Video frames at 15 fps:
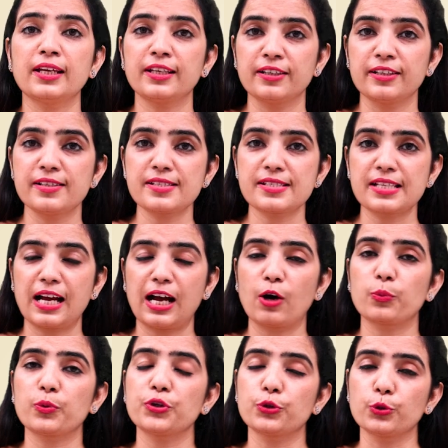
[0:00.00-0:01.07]
Here's
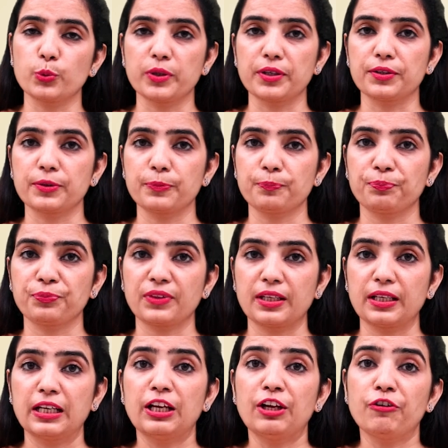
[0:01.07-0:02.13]
how we do it.
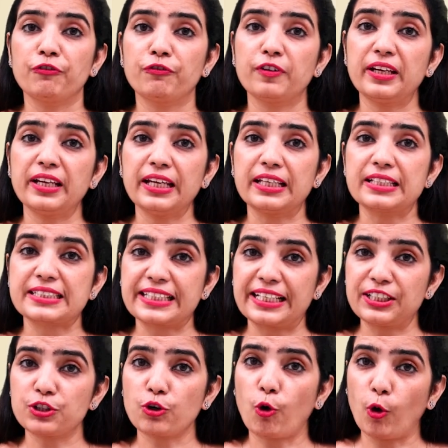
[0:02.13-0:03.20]
We
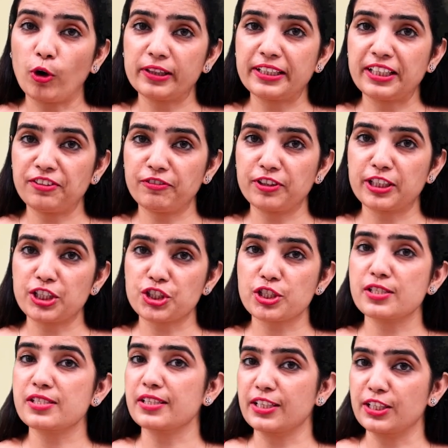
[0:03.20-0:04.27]
send all the
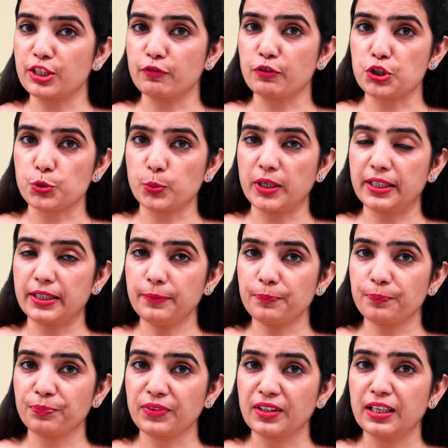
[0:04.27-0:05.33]
invitations individually.
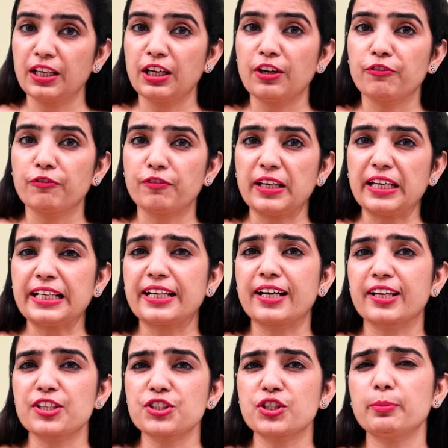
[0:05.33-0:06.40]
We
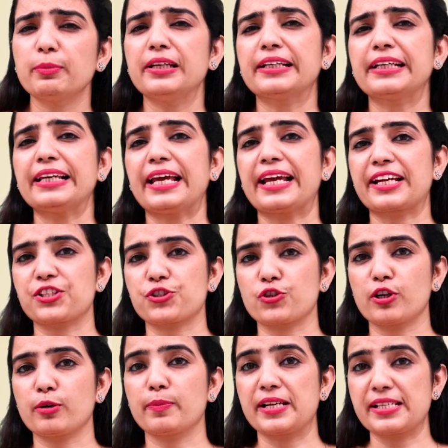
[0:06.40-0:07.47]
encourage them a little
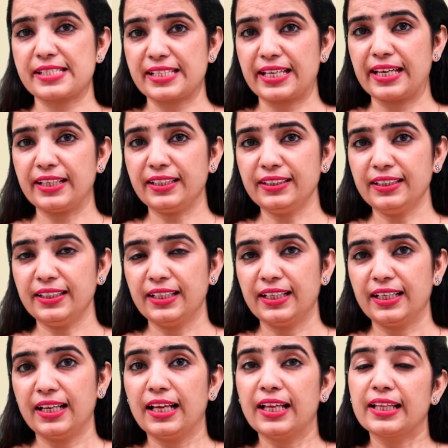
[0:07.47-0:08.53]
extra by saying
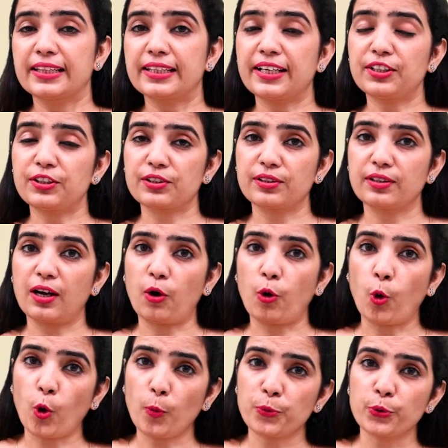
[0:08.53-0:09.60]
that
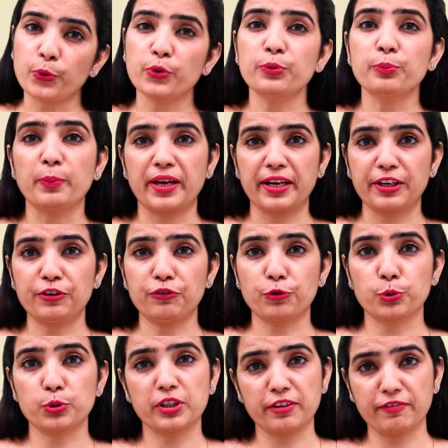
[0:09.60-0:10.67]
hope you can make it
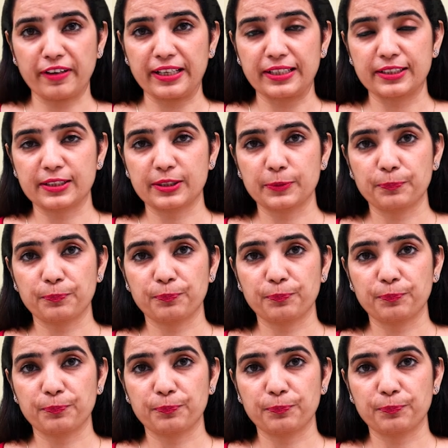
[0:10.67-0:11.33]
to the event.